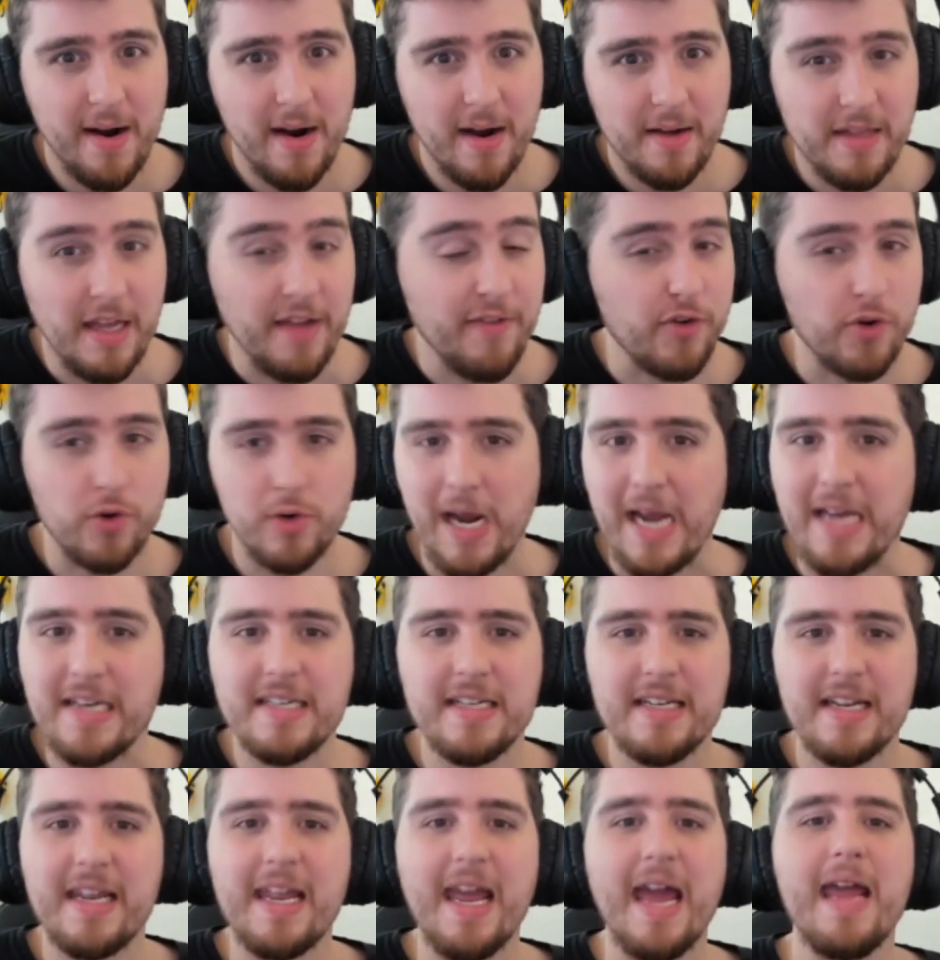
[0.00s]
They've
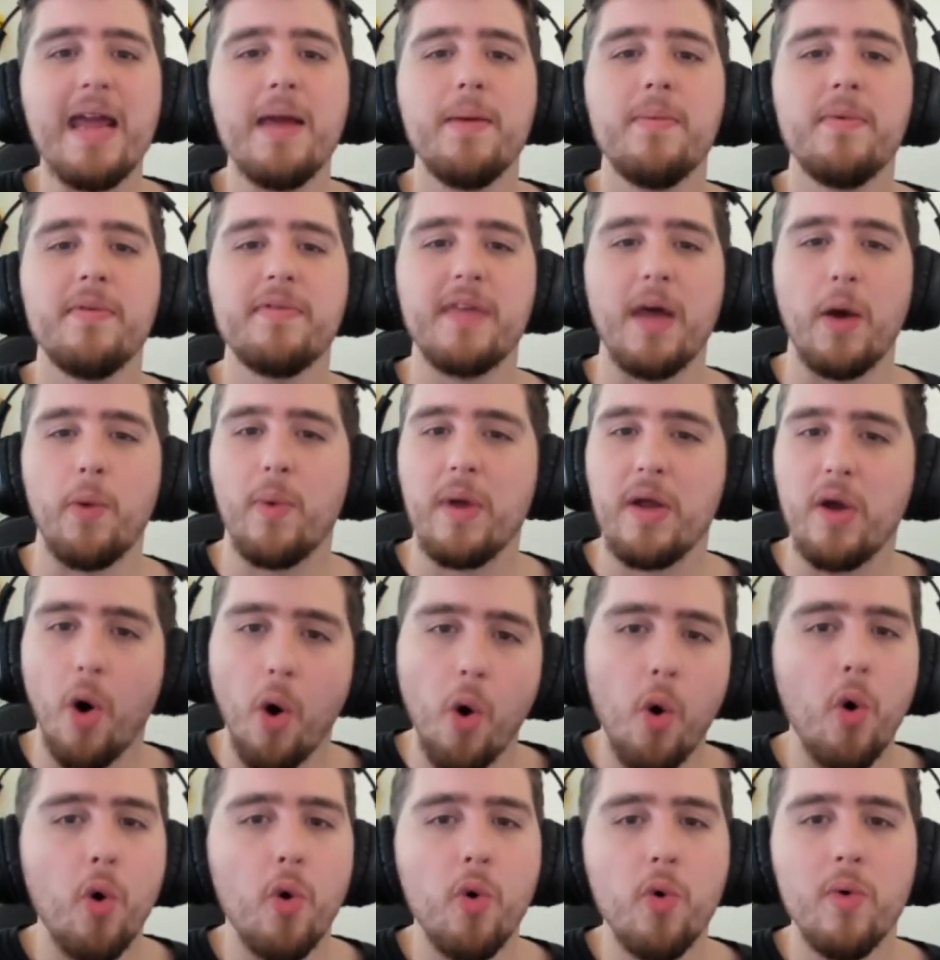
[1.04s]
created a game that we
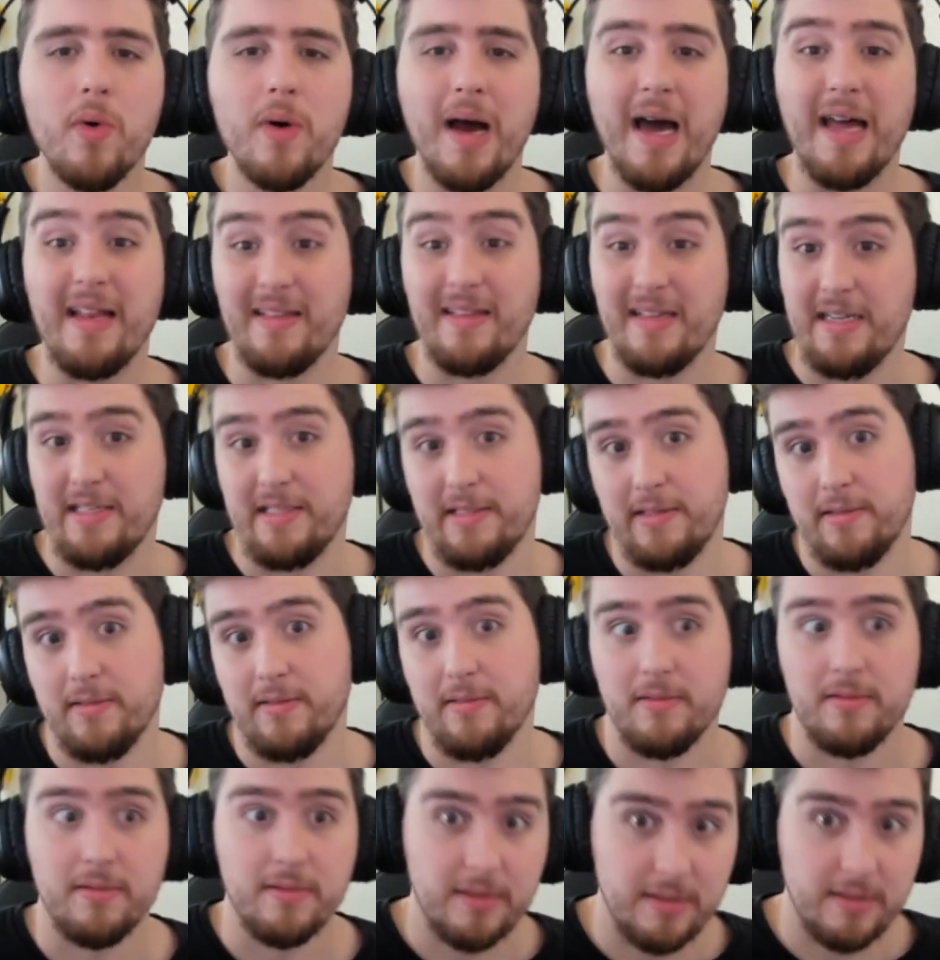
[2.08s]
all, at least
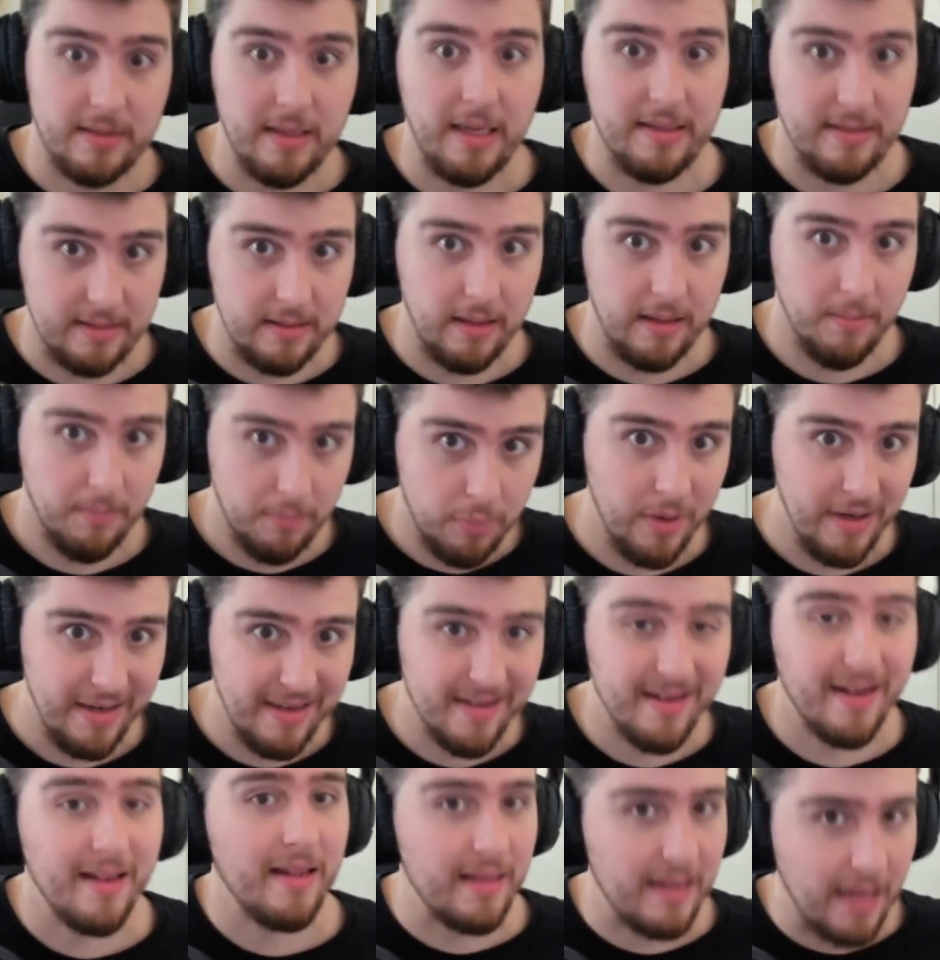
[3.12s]
at some point,
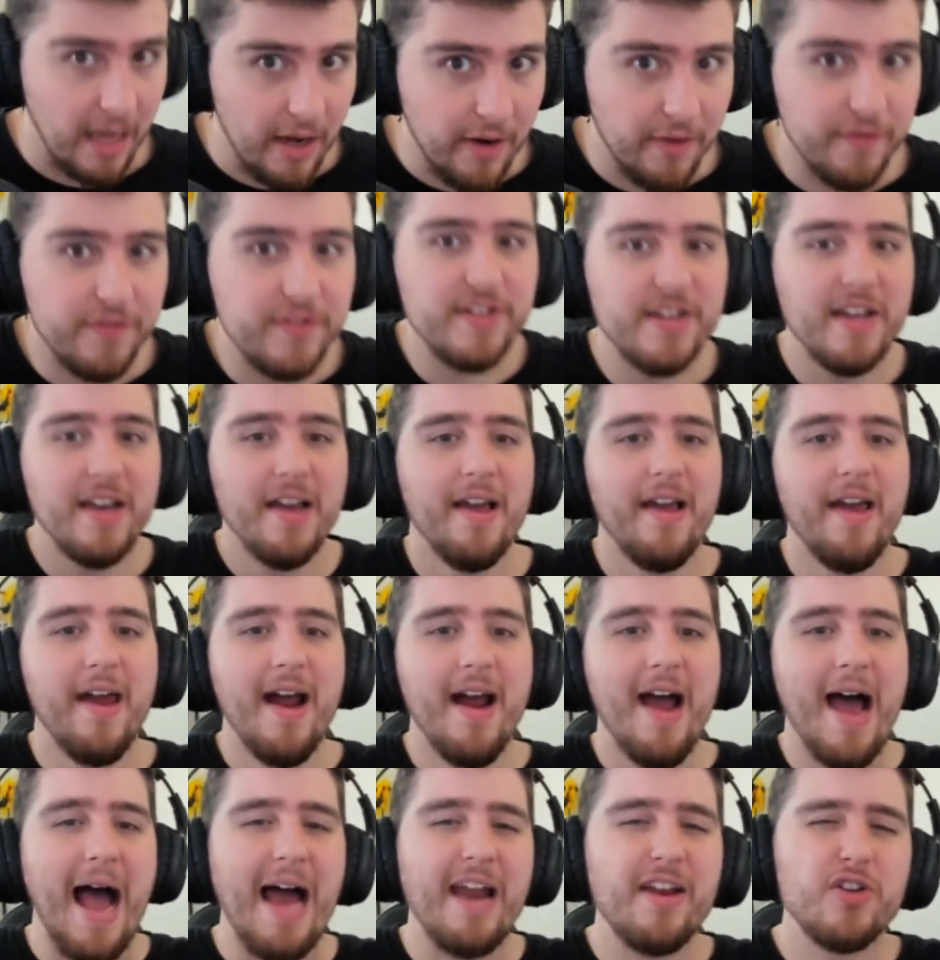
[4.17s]
loved,
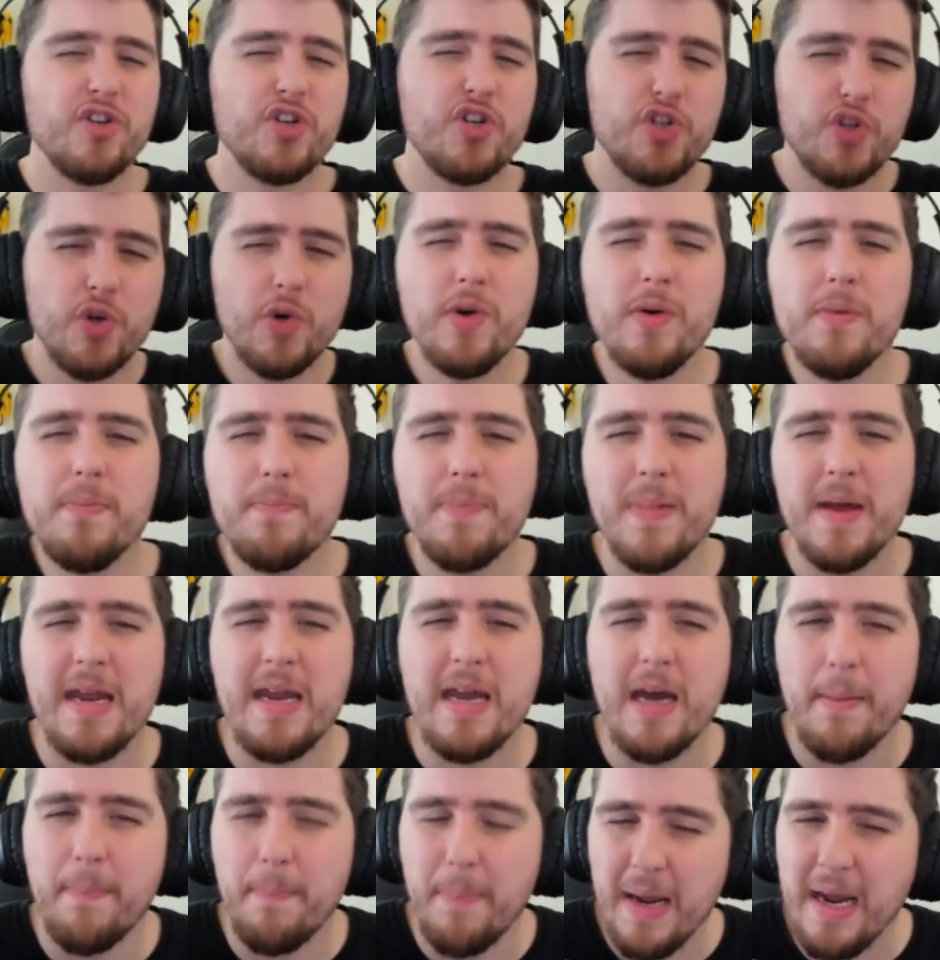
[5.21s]
and it shouldn't be
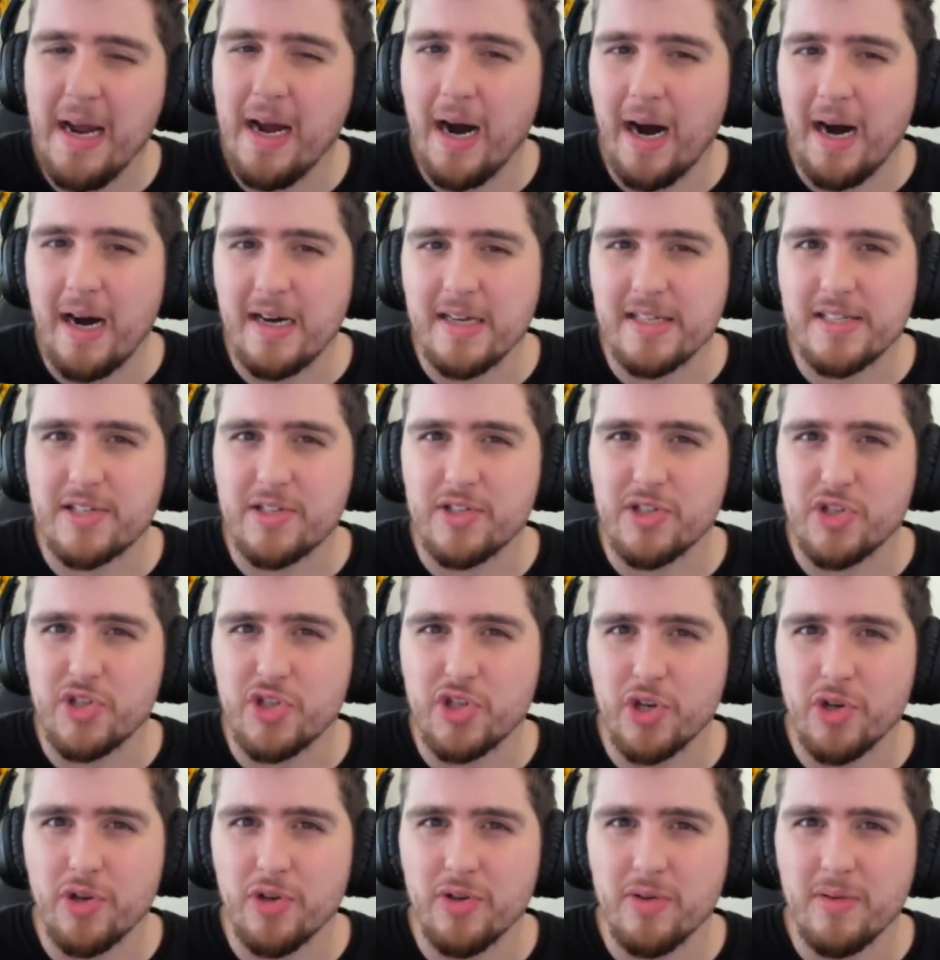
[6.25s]
a big ask to
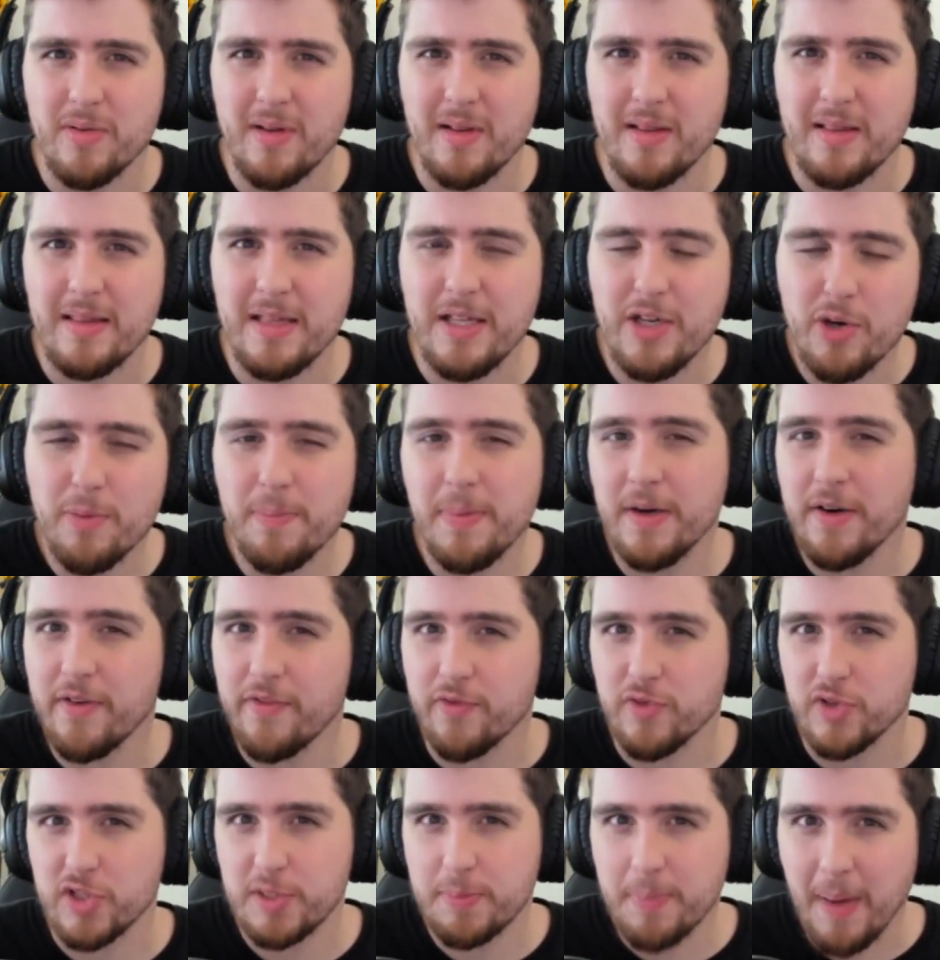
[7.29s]
show a little bit of
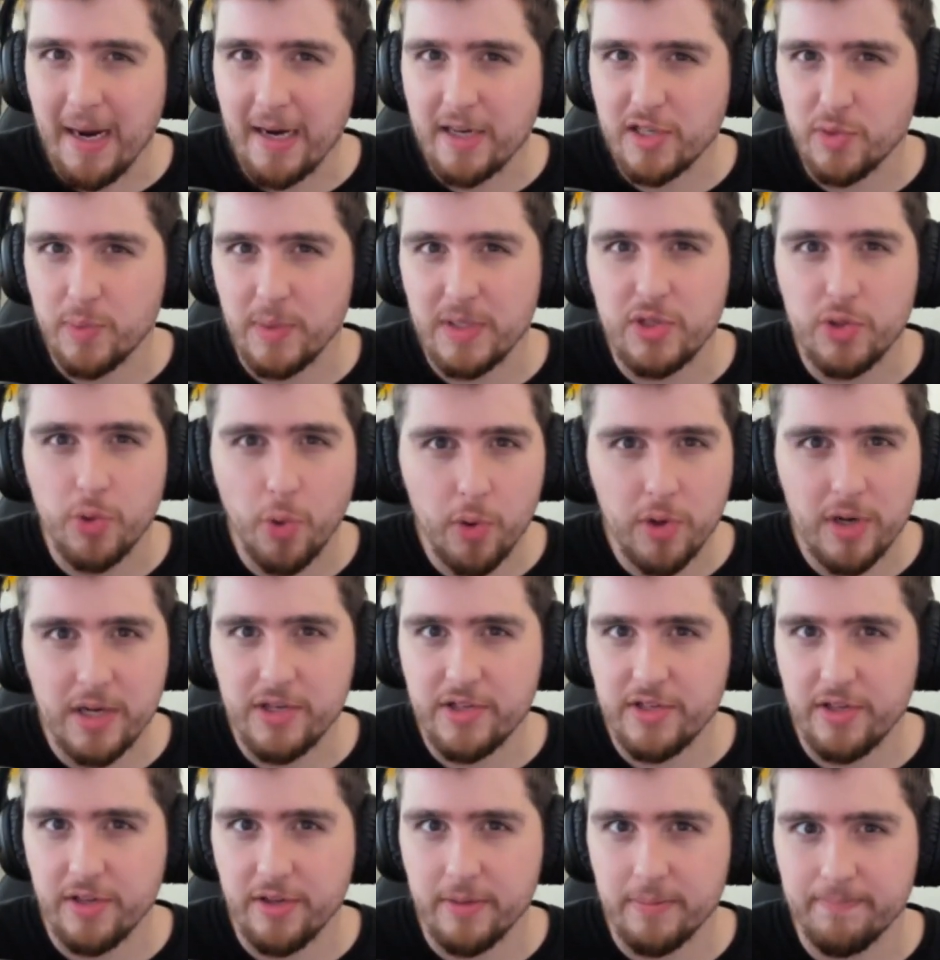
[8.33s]
respect when talking
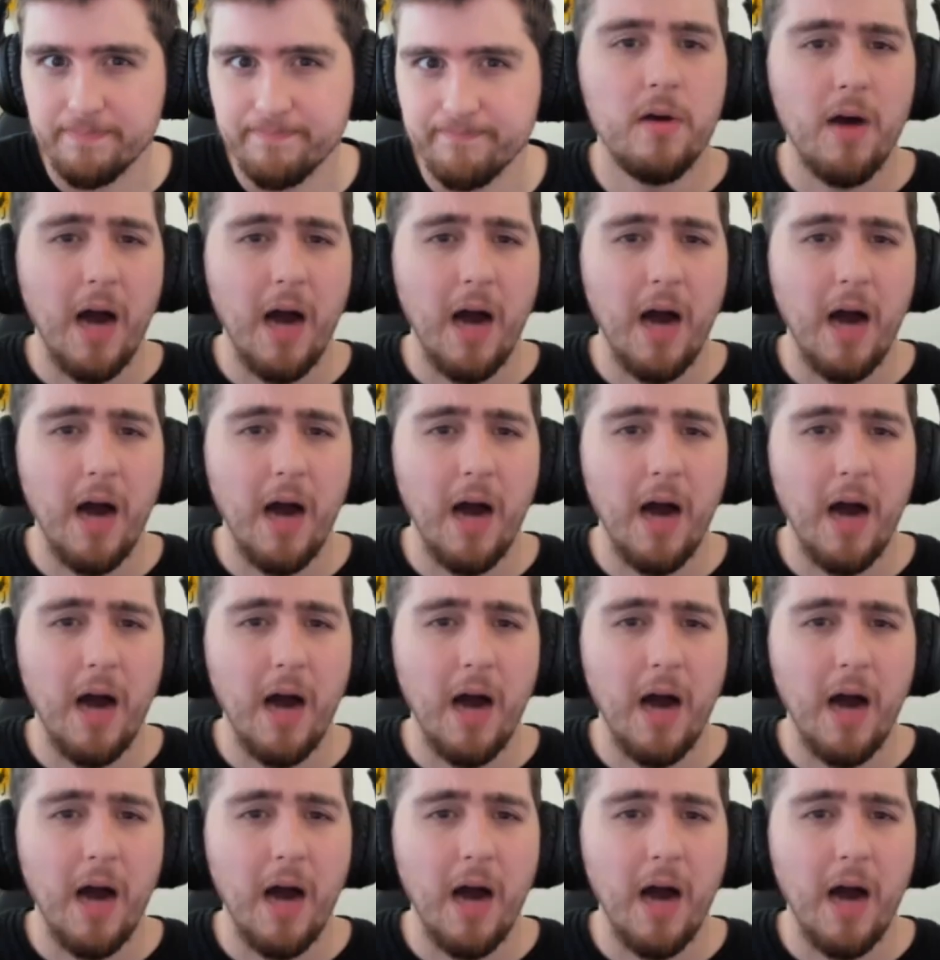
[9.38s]
to them.